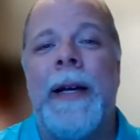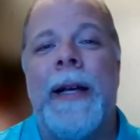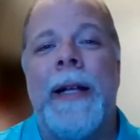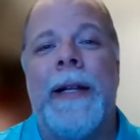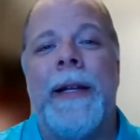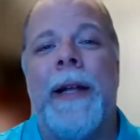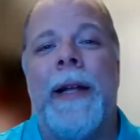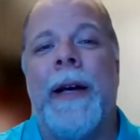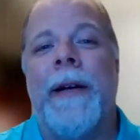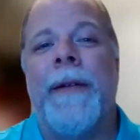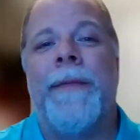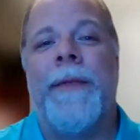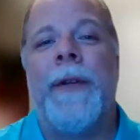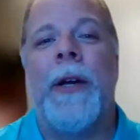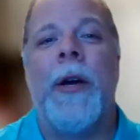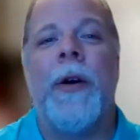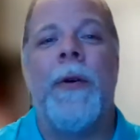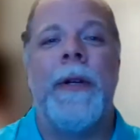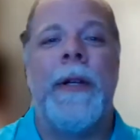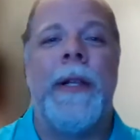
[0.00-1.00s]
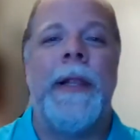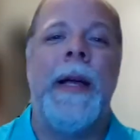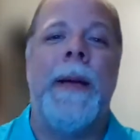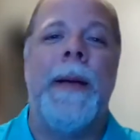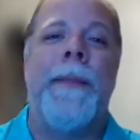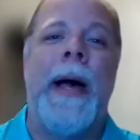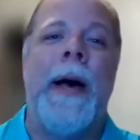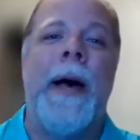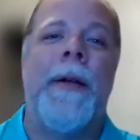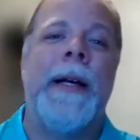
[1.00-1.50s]
And uh, if you go to the
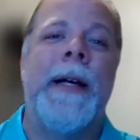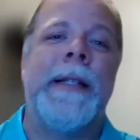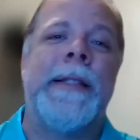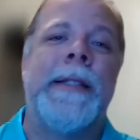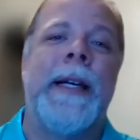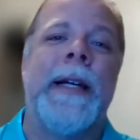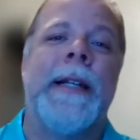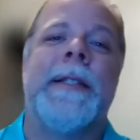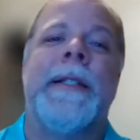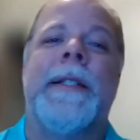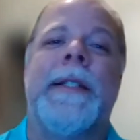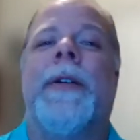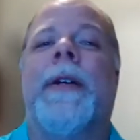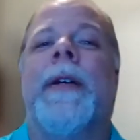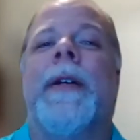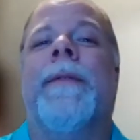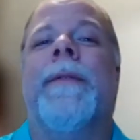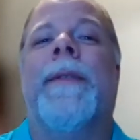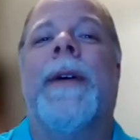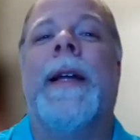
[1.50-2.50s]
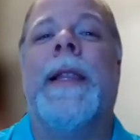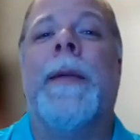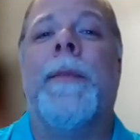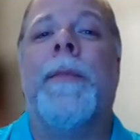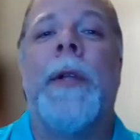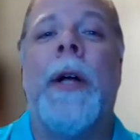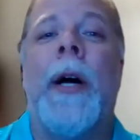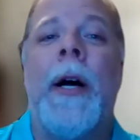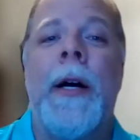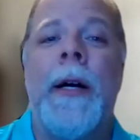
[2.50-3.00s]
About Us section, you can find the
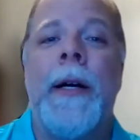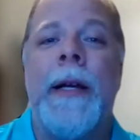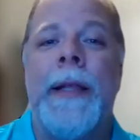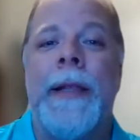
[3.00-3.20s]
blog,